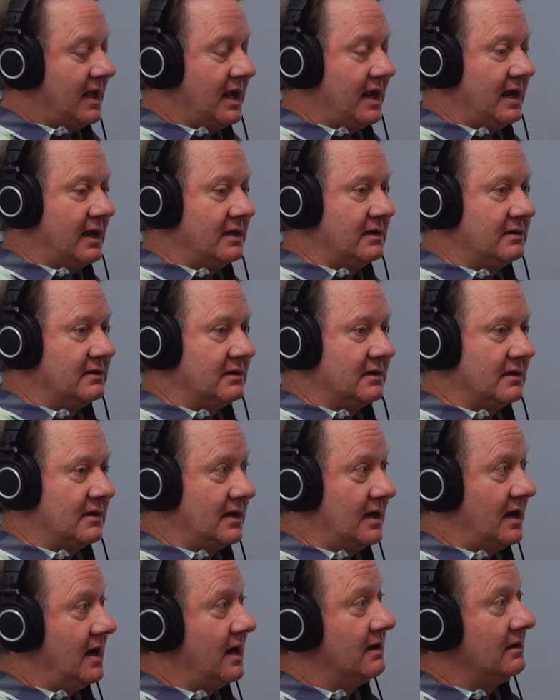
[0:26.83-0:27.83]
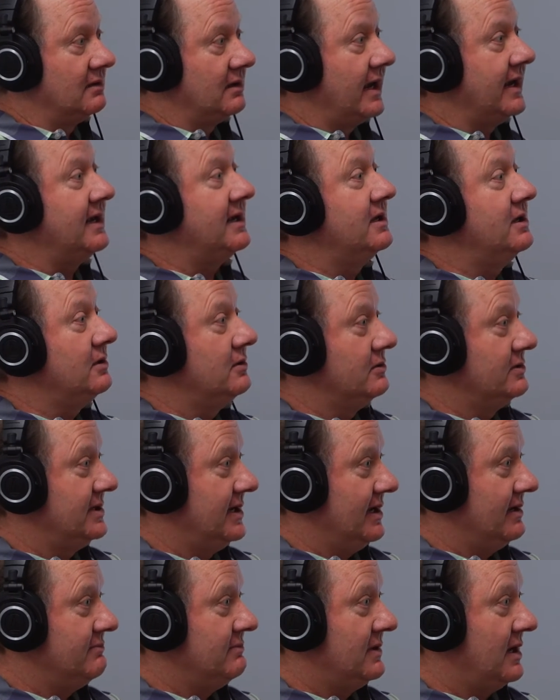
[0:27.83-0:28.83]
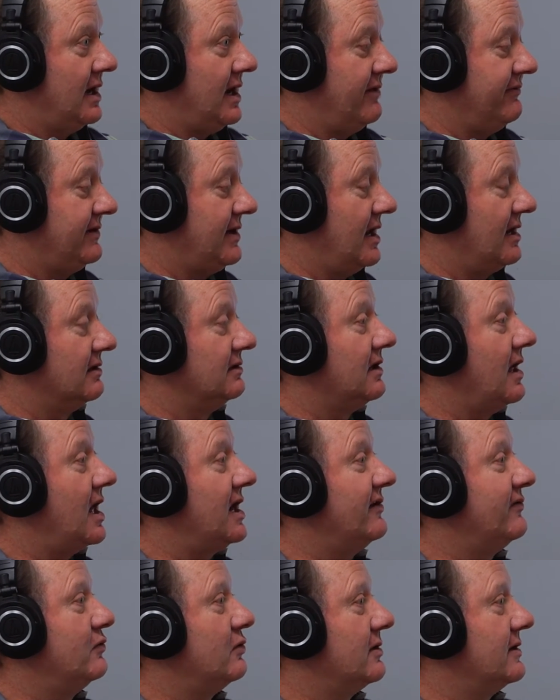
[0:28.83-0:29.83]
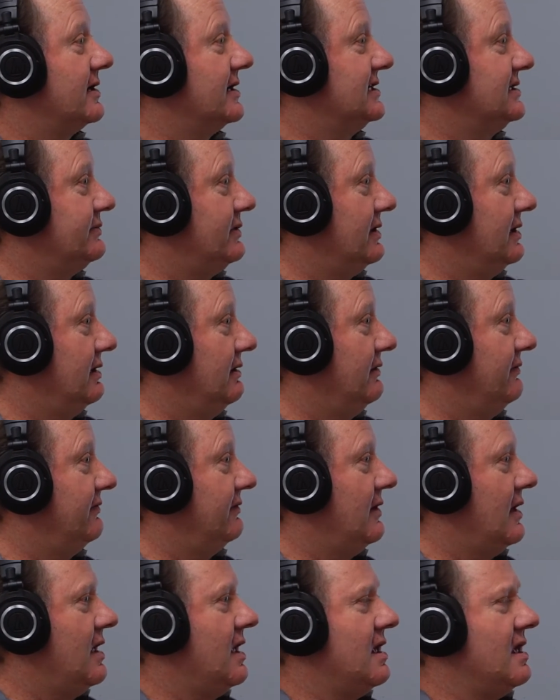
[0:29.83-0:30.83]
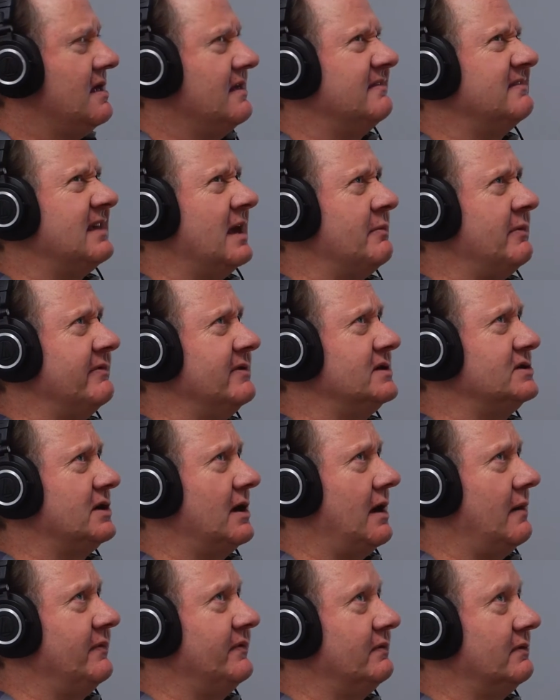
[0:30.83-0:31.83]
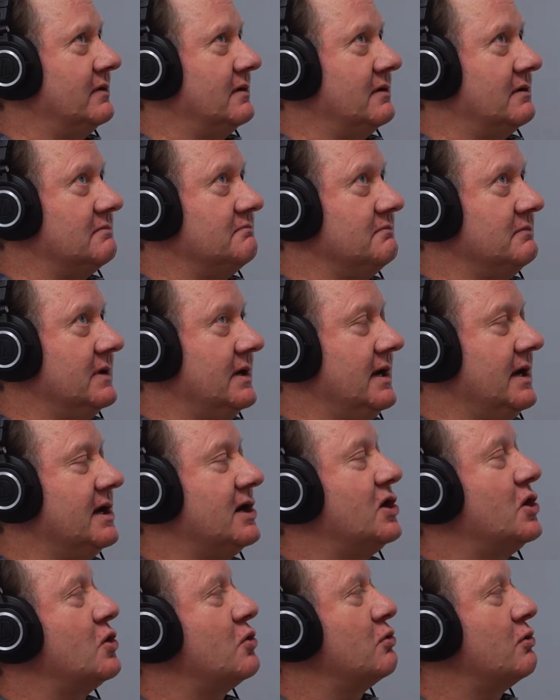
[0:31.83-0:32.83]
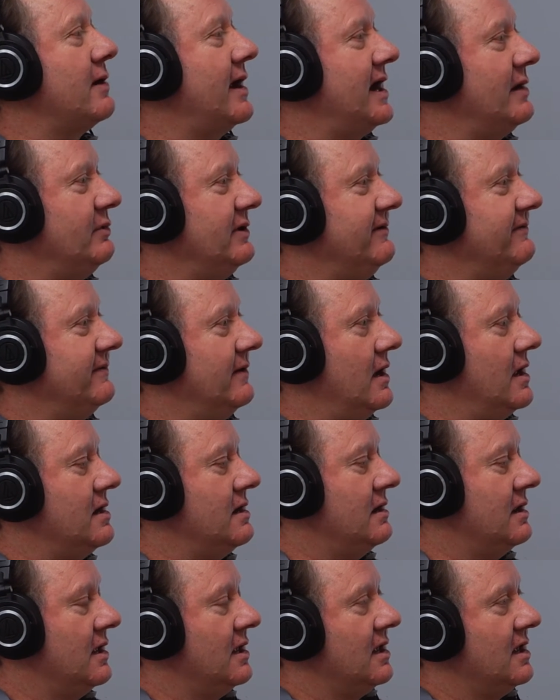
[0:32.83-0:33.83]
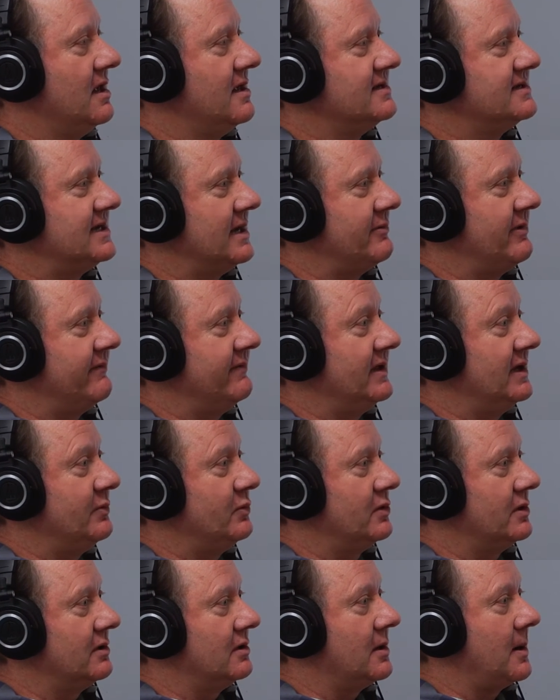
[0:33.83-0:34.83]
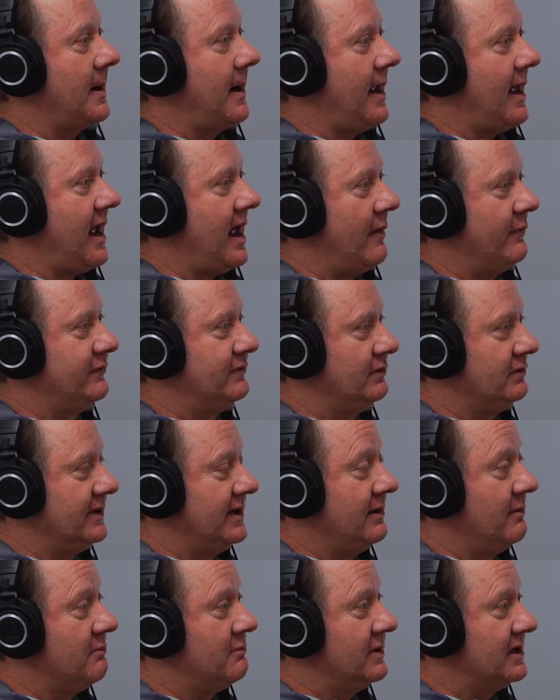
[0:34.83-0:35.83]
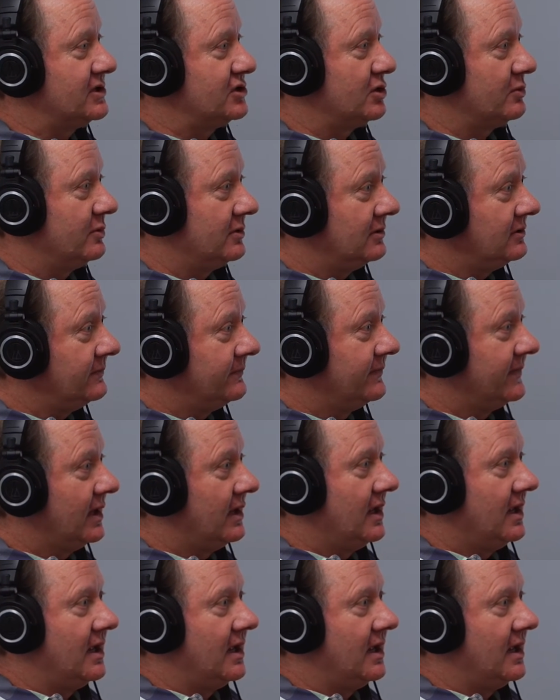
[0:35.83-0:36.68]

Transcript: And like you, Tim, I've got a lot of work experience. Some of the jobs were incredibly fun. Some of them were absolutely miserable.